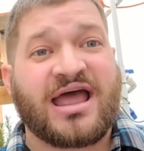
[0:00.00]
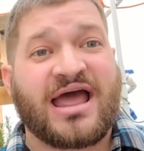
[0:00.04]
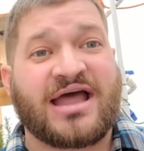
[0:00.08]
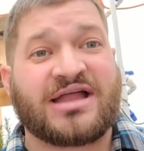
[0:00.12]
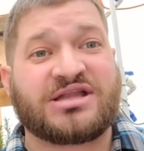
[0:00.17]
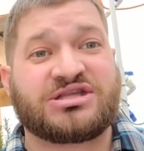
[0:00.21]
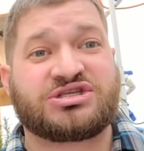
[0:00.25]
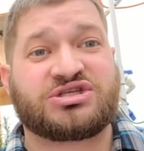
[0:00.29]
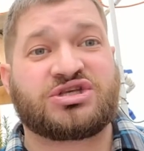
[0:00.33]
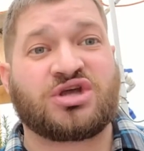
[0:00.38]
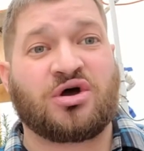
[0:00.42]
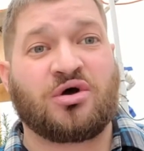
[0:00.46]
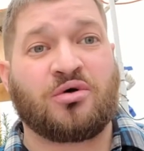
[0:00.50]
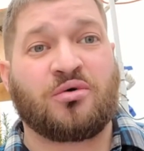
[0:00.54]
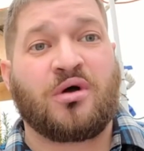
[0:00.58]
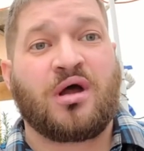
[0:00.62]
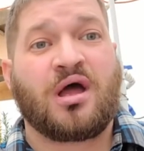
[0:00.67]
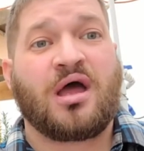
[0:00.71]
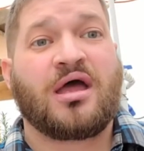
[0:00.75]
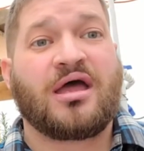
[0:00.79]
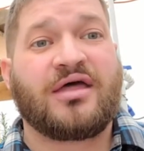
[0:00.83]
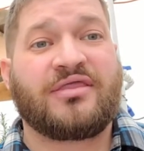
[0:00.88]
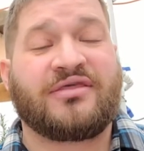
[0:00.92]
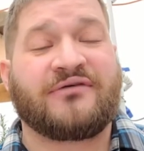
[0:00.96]
And so
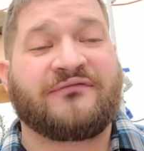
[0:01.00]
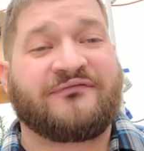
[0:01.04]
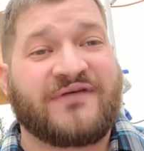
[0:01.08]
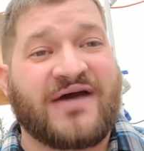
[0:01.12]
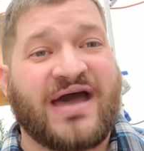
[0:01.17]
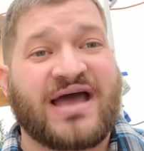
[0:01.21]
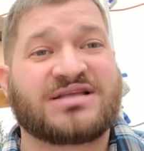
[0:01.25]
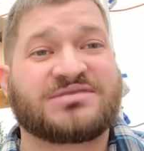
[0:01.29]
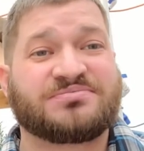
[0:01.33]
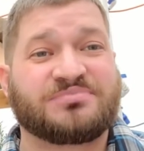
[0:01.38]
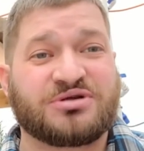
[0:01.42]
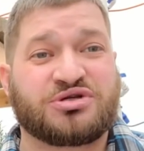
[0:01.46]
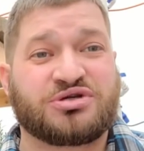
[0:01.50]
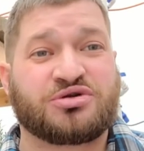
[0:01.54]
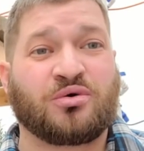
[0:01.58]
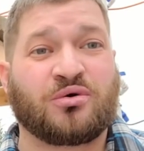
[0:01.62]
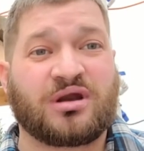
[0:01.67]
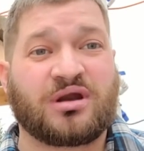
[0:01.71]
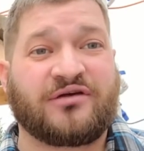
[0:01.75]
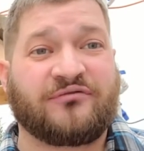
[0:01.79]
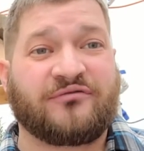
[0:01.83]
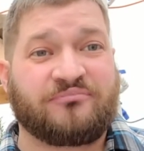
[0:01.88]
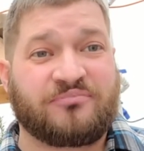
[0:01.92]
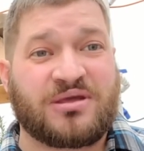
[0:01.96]
the vast
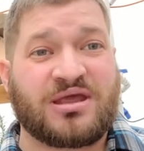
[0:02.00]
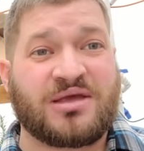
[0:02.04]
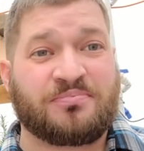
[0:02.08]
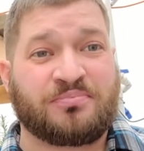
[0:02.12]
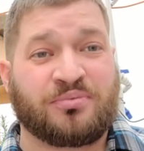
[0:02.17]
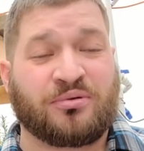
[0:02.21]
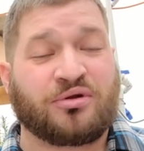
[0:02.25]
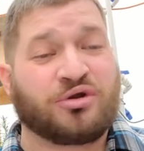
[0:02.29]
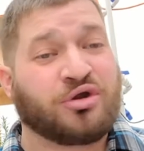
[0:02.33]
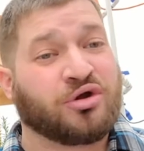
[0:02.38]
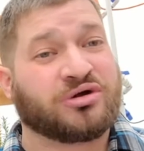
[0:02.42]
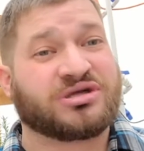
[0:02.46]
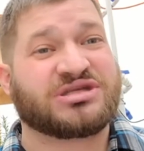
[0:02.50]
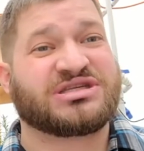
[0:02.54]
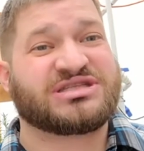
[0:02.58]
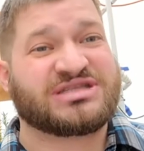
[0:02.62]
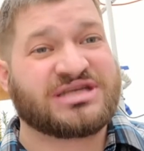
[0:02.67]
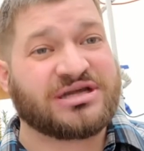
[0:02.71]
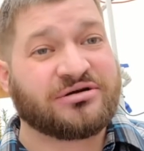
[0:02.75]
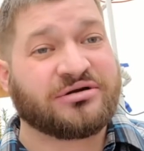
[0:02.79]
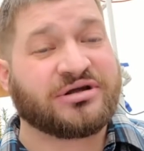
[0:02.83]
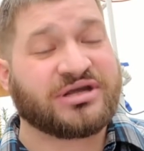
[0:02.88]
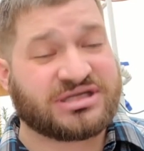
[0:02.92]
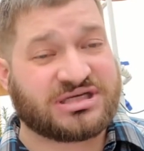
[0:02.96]
majority of people, your
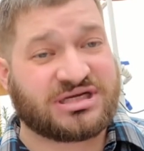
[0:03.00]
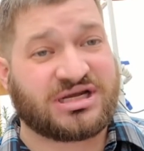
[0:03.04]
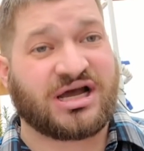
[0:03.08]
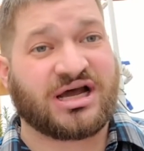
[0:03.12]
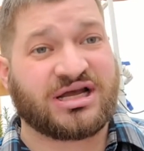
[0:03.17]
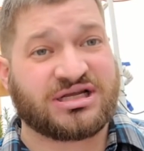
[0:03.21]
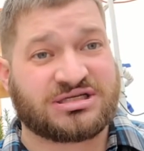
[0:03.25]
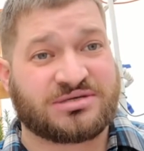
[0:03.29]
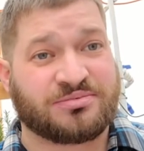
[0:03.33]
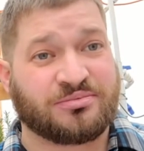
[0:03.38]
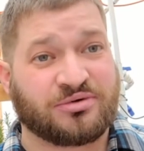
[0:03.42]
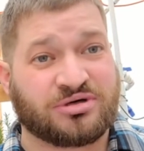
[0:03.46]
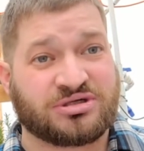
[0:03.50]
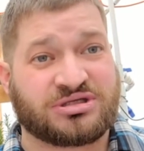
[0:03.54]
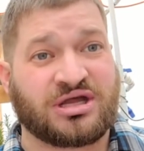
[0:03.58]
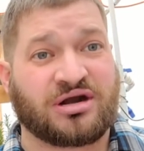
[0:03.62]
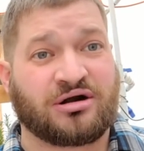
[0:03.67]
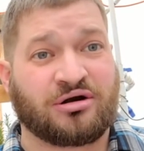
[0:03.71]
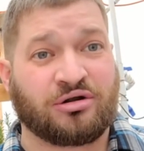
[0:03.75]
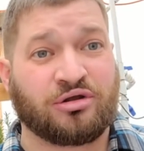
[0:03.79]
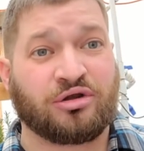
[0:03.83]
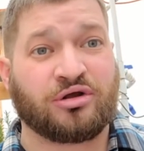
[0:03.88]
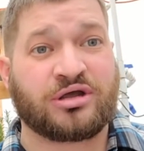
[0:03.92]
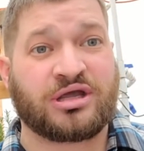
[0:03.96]
serious customers
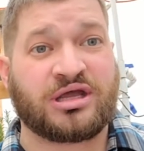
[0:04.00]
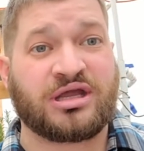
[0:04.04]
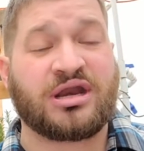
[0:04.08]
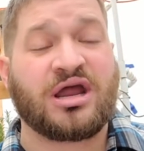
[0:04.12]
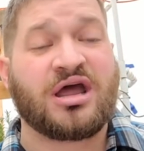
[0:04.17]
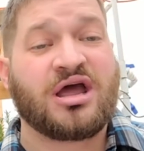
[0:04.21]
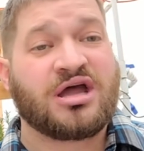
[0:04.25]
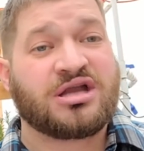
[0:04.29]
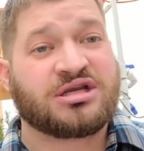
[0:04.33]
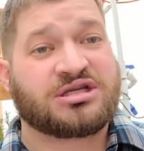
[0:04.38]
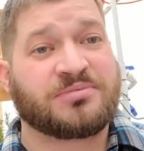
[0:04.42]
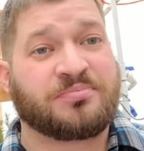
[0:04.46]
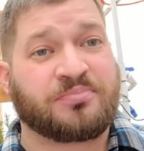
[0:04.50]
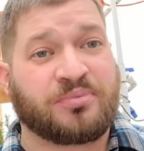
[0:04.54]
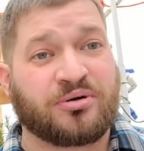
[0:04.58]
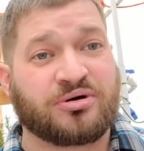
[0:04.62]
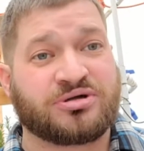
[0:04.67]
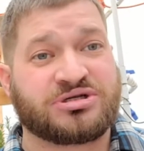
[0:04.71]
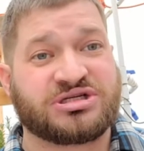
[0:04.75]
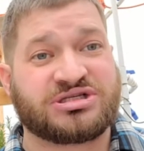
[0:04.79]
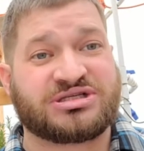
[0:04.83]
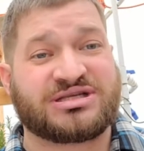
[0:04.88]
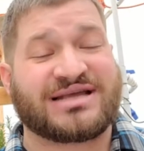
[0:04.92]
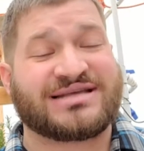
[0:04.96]
that are looking to
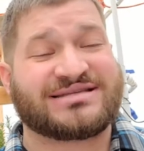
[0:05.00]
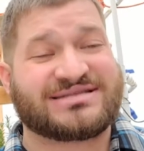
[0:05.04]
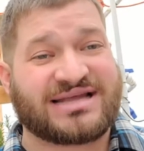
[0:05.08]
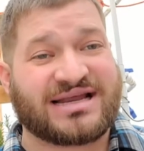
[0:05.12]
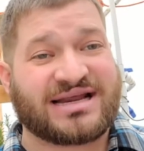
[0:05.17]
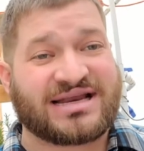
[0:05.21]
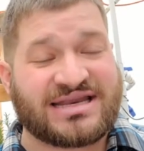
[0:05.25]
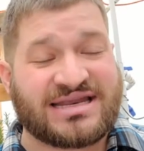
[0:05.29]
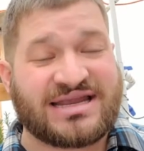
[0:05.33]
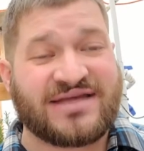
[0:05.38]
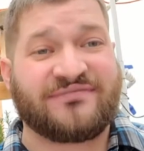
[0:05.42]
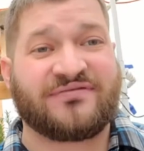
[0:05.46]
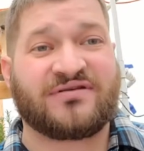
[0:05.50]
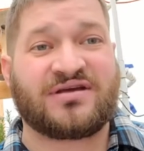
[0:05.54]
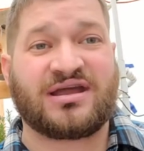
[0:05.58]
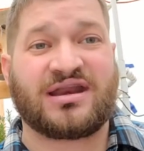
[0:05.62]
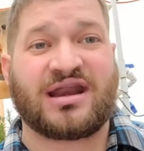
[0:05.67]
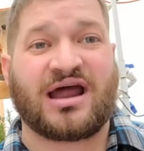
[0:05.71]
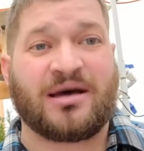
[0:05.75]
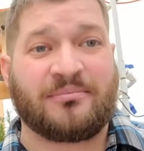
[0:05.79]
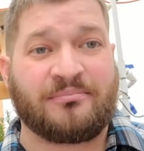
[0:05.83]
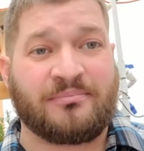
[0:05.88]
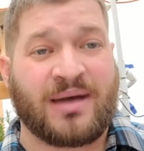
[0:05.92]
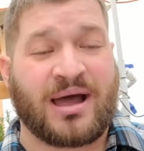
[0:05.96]
purchase a
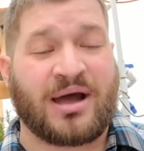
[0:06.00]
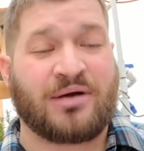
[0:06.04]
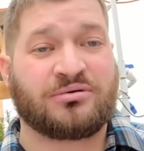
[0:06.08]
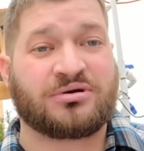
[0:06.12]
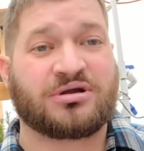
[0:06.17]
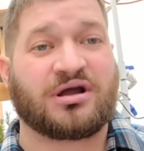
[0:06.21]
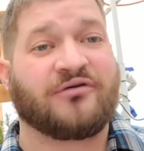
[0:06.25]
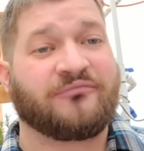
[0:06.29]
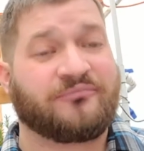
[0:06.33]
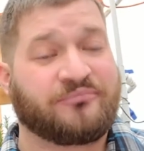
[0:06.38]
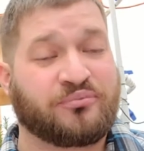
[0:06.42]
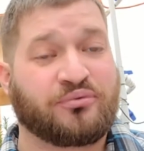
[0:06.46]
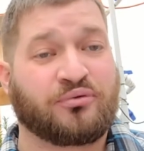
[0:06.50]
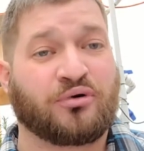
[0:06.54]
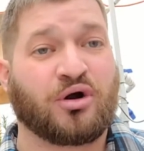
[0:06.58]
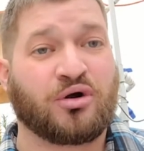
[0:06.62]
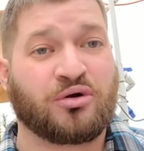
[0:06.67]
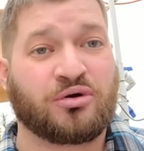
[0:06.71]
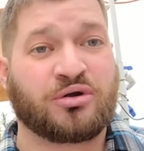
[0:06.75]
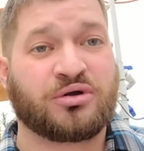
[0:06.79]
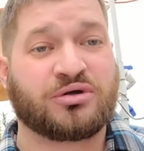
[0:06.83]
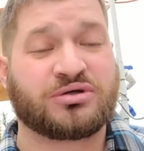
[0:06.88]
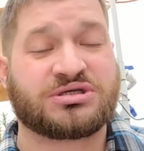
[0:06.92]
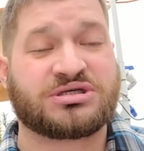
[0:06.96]
significant amount of
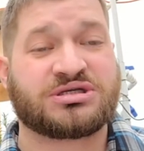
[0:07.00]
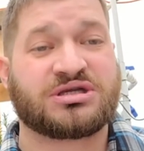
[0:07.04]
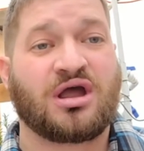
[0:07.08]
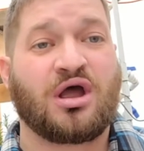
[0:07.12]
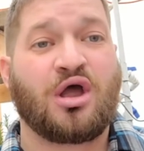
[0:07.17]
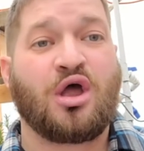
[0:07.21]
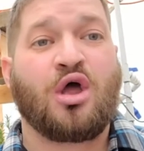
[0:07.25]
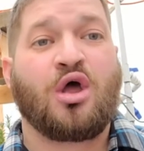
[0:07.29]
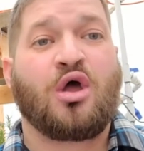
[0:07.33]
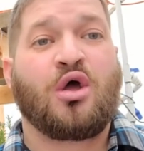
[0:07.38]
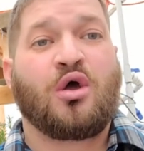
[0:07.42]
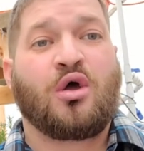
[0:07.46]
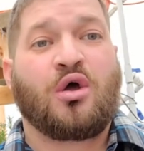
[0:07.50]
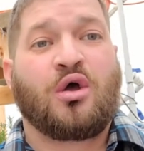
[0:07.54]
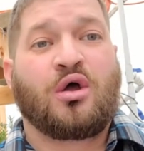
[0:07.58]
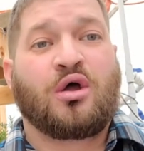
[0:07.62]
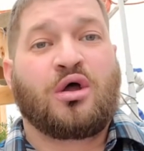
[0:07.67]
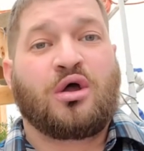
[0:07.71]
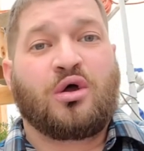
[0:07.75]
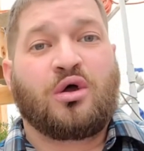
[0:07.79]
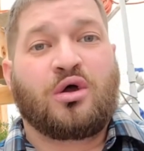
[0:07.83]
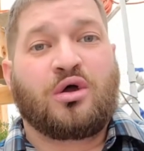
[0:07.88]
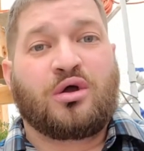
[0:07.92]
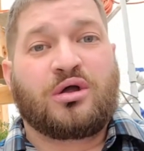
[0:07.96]
produce,
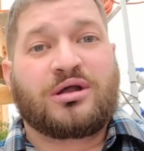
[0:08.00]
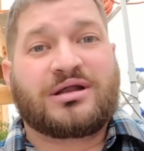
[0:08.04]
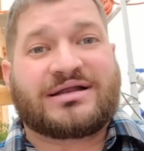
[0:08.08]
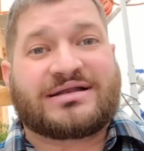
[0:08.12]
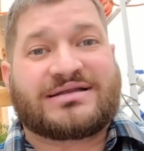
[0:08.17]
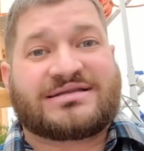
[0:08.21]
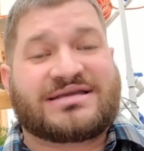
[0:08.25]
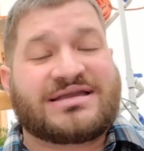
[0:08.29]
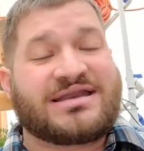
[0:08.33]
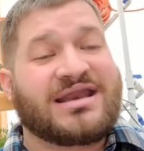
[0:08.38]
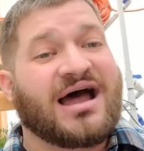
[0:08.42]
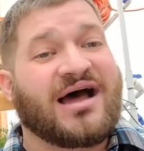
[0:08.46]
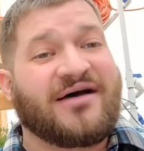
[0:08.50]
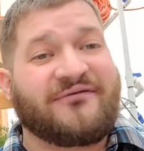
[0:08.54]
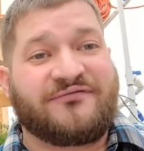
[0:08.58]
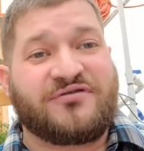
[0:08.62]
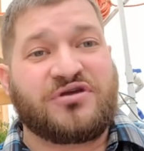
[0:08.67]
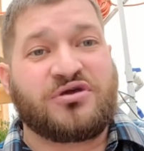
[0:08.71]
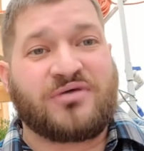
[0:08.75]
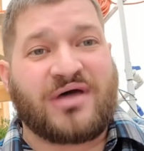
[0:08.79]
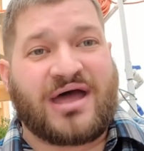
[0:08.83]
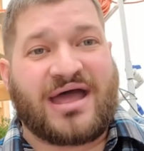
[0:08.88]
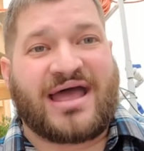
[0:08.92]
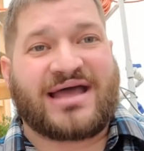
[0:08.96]
did not
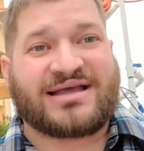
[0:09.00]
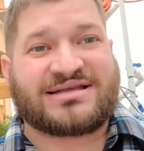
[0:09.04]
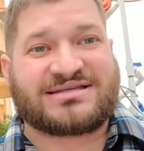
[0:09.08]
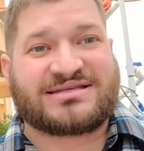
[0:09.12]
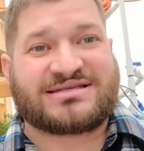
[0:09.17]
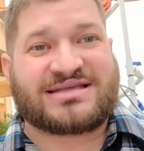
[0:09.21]
view that as